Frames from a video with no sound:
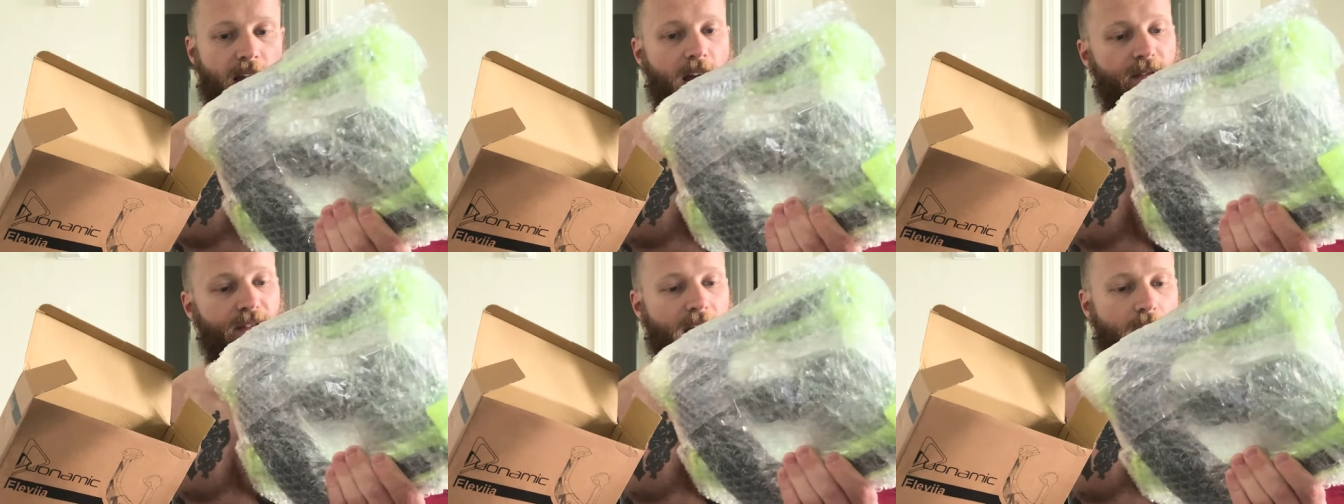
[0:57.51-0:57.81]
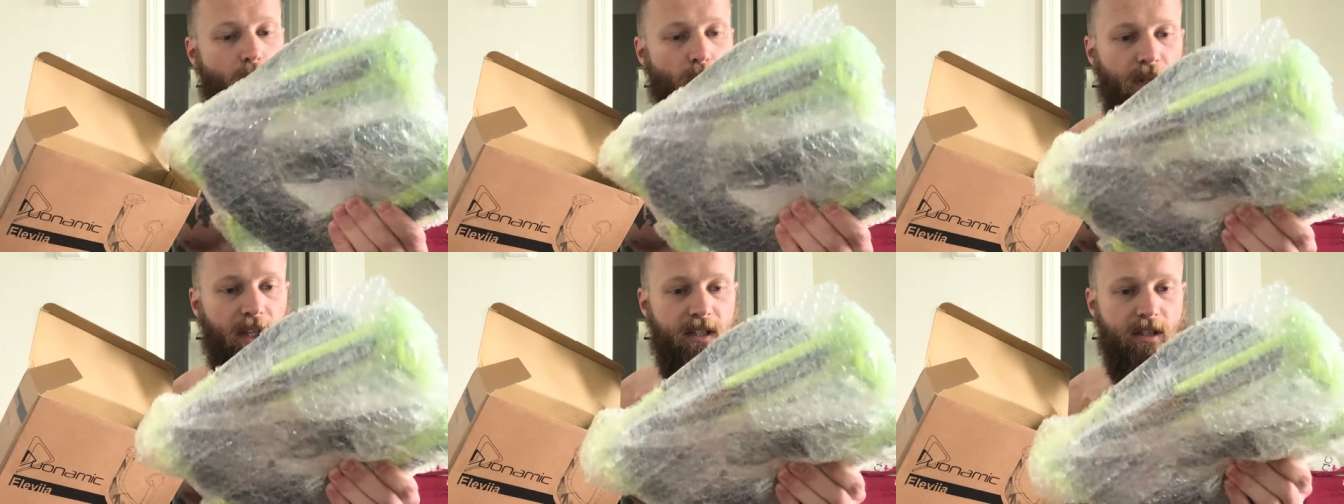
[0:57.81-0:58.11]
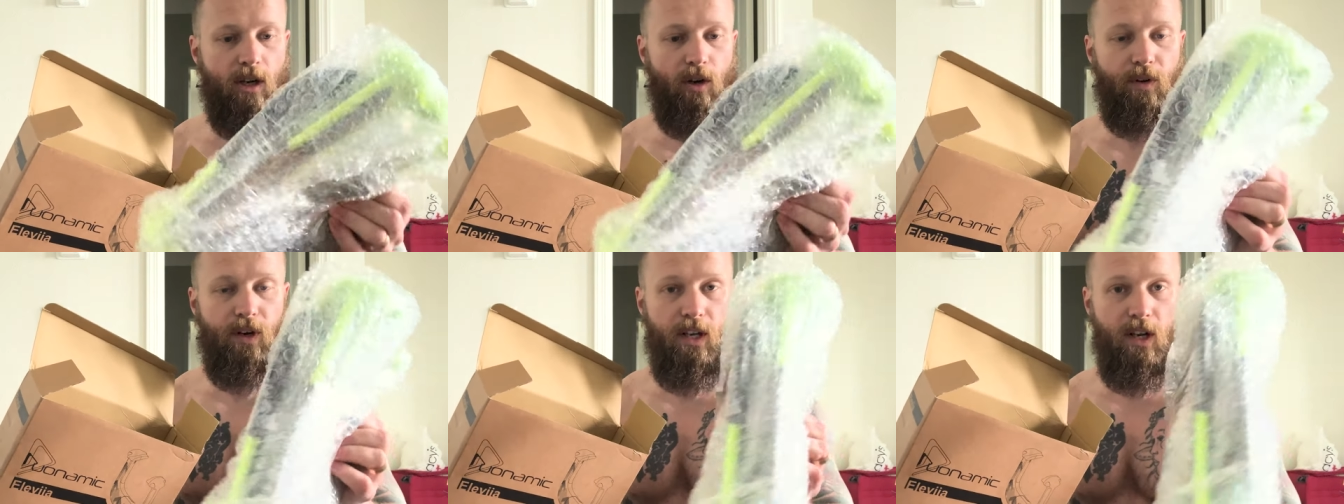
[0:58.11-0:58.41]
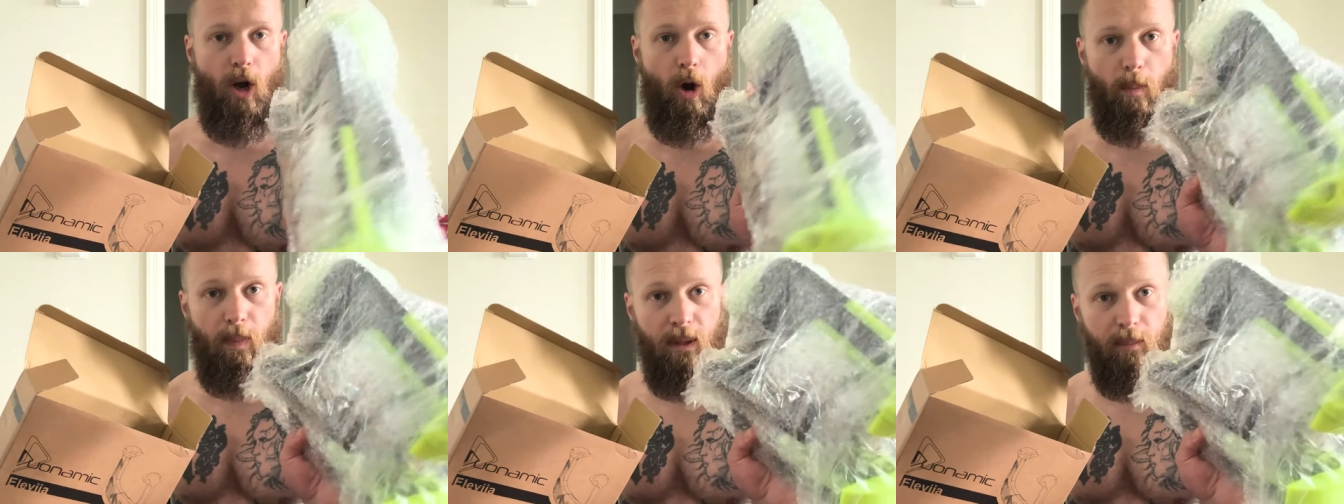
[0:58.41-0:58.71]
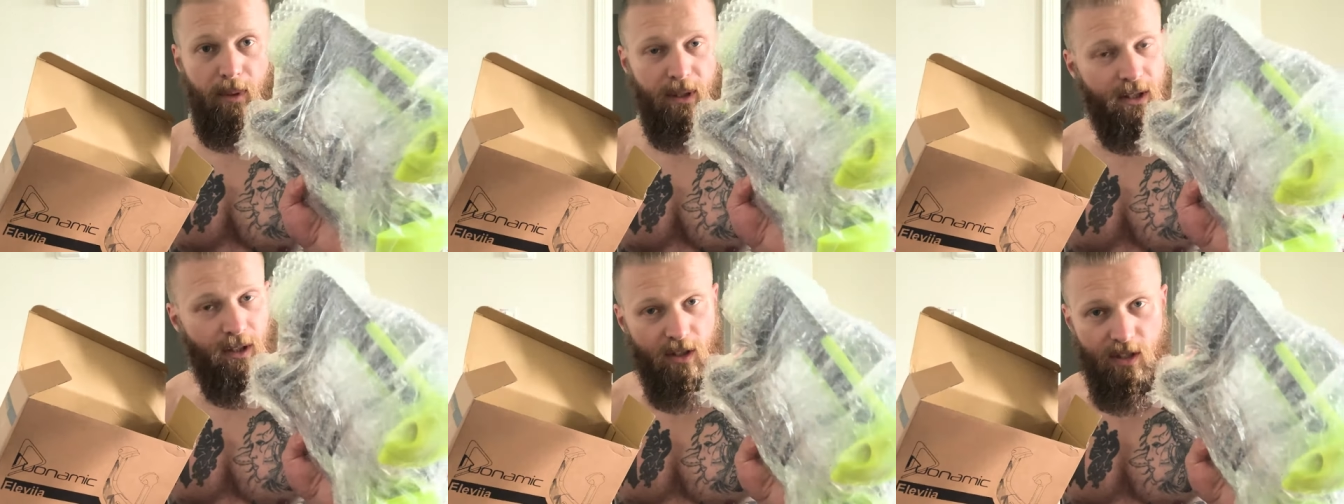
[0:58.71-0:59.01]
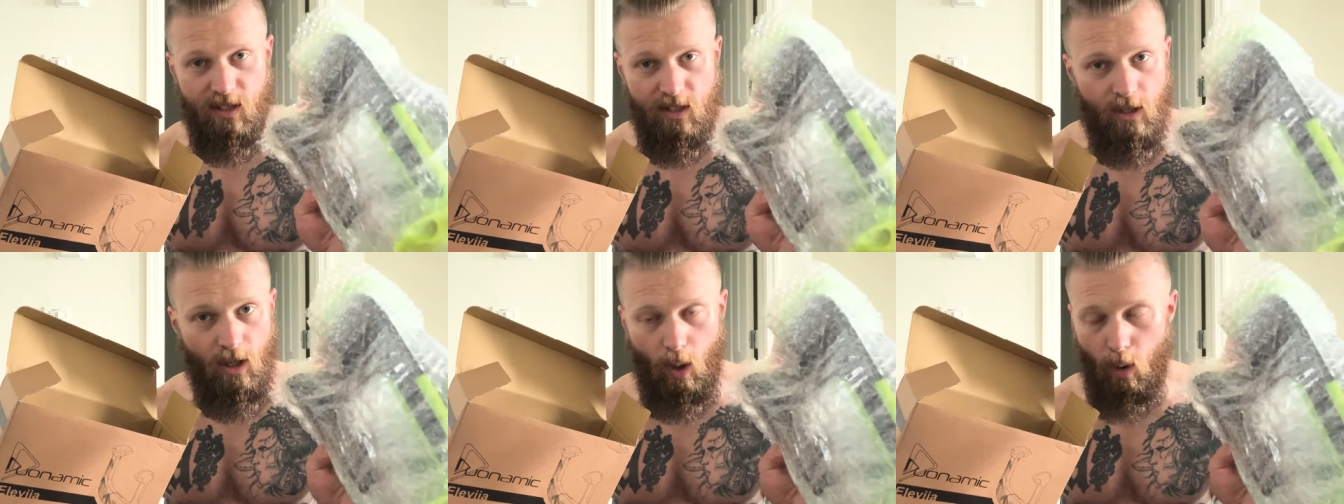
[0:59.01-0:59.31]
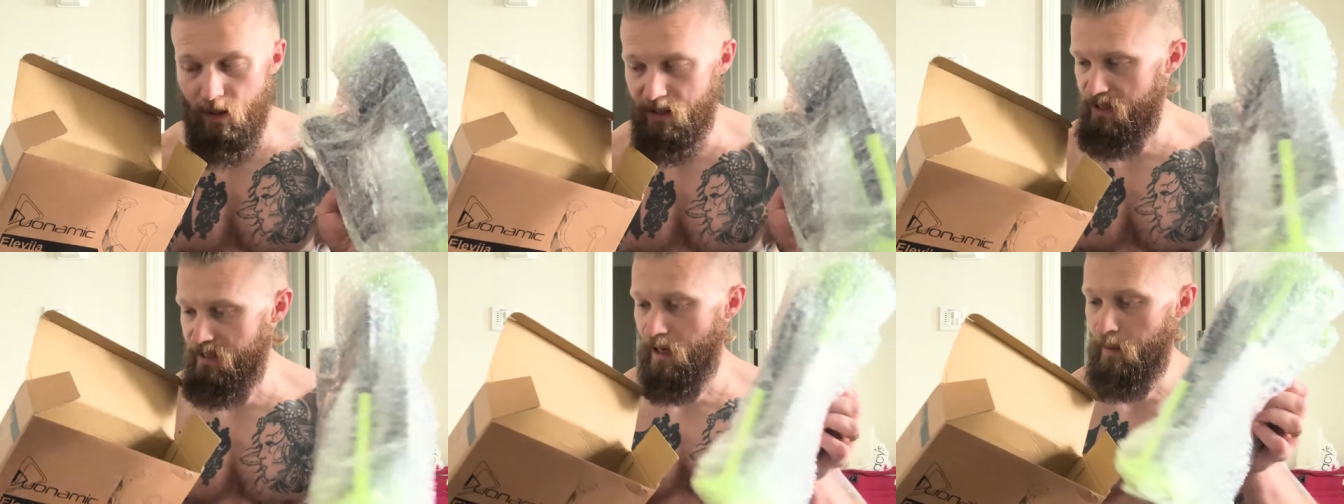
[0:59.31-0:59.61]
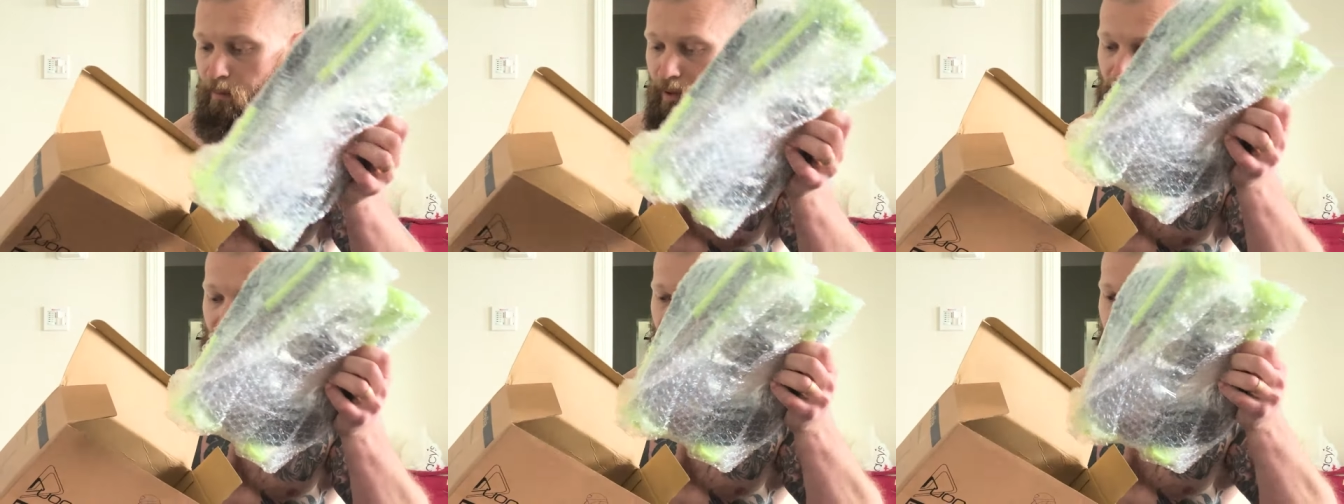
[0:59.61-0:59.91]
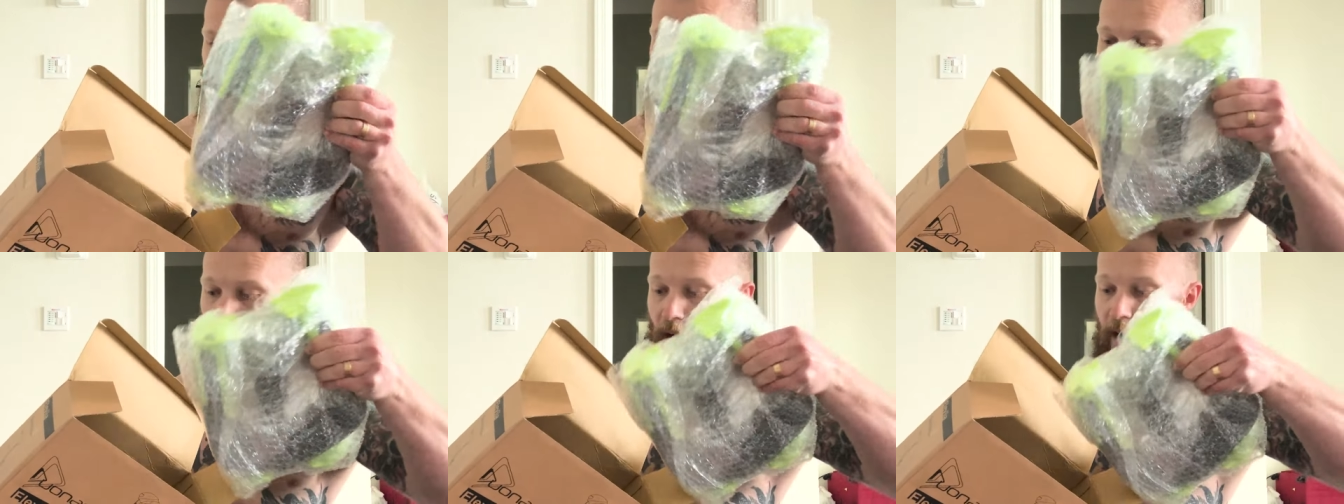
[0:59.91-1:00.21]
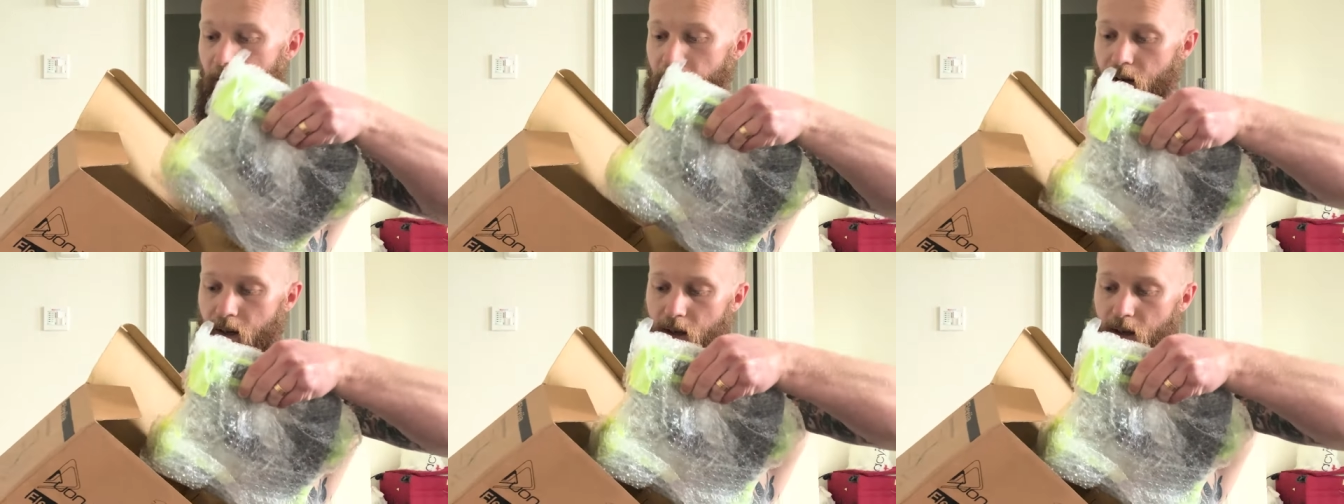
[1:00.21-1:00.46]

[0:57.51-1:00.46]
I've got one that's already open, but there's no assembly required.